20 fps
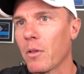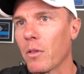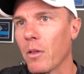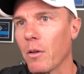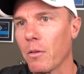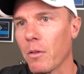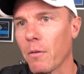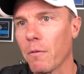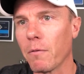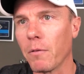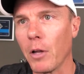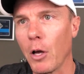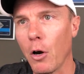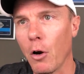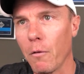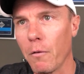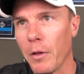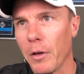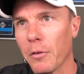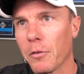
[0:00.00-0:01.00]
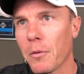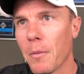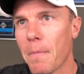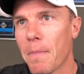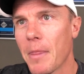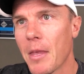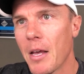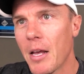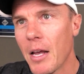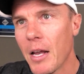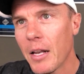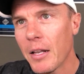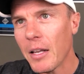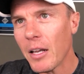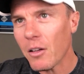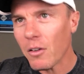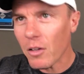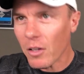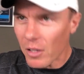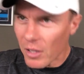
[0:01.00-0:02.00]
the flow of this.
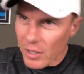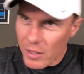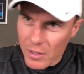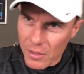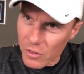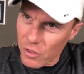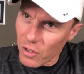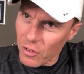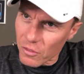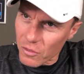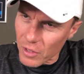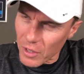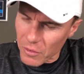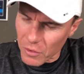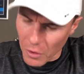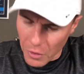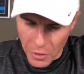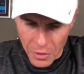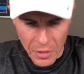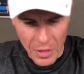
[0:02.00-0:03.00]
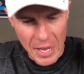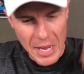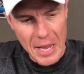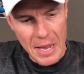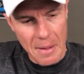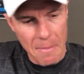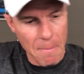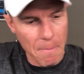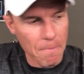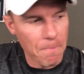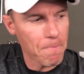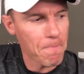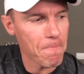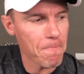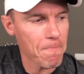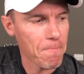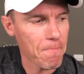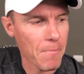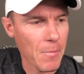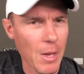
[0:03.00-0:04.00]
Now, just as a theme,
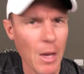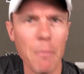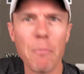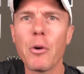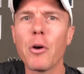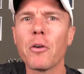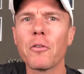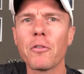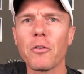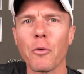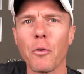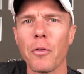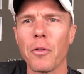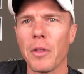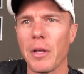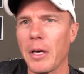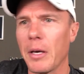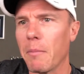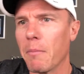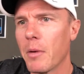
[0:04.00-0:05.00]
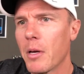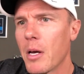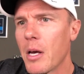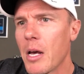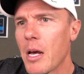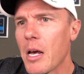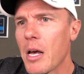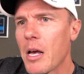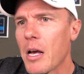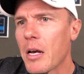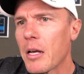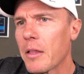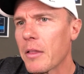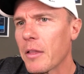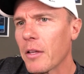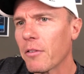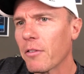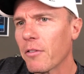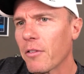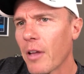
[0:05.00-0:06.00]
a personal theme,
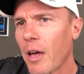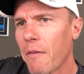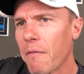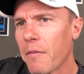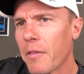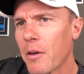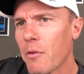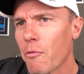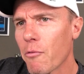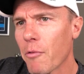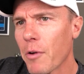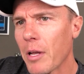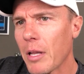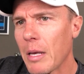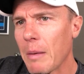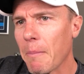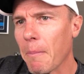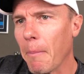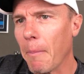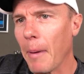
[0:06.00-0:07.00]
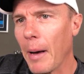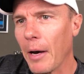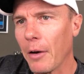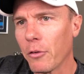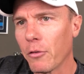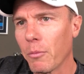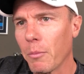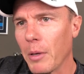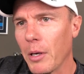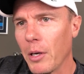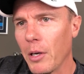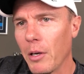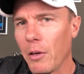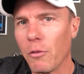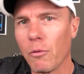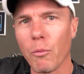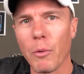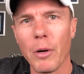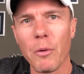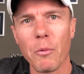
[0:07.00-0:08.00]
the stuff that really bugs me
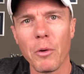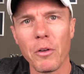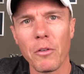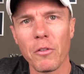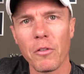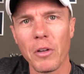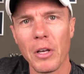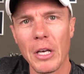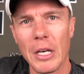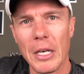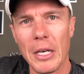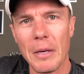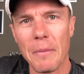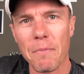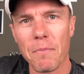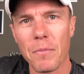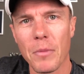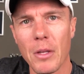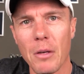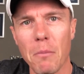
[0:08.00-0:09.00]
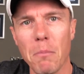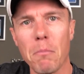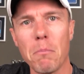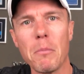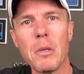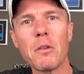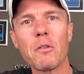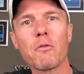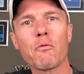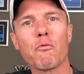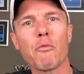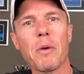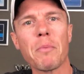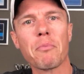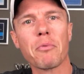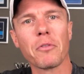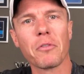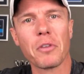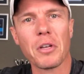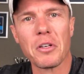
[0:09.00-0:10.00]
is when we see
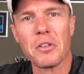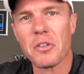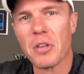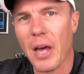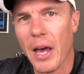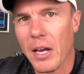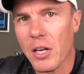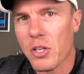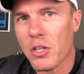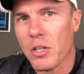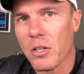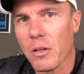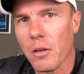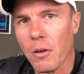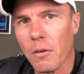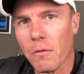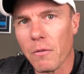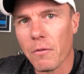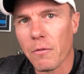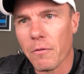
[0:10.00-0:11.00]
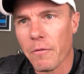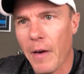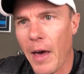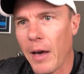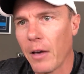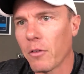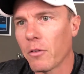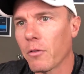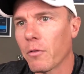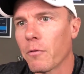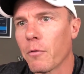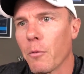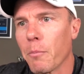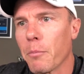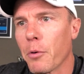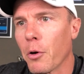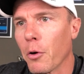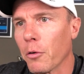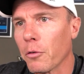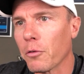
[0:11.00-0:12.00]
misrepresentation of facts for
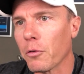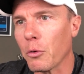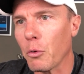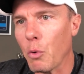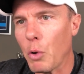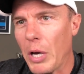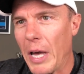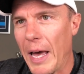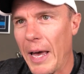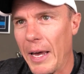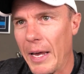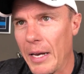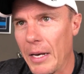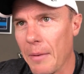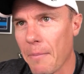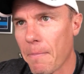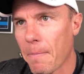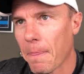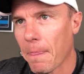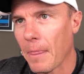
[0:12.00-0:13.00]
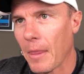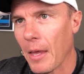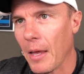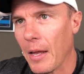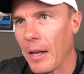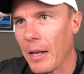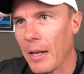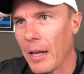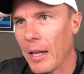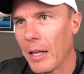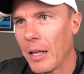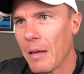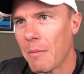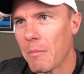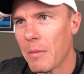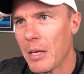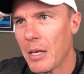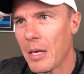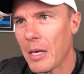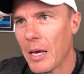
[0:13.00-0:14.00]
personal gain. Now, let
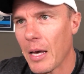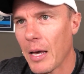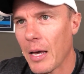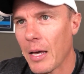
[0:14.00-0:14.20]
me